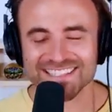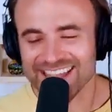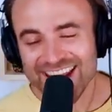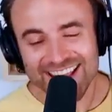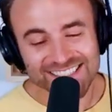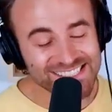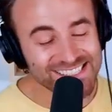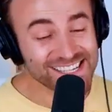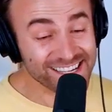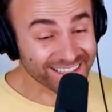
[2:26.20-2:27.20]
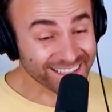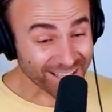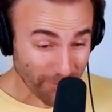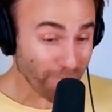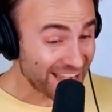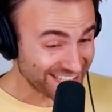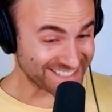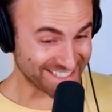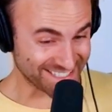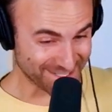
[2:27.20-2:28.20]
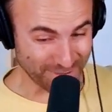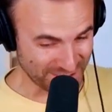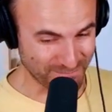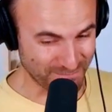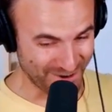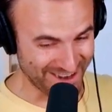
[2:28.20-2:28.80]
it is still wedding season, we should point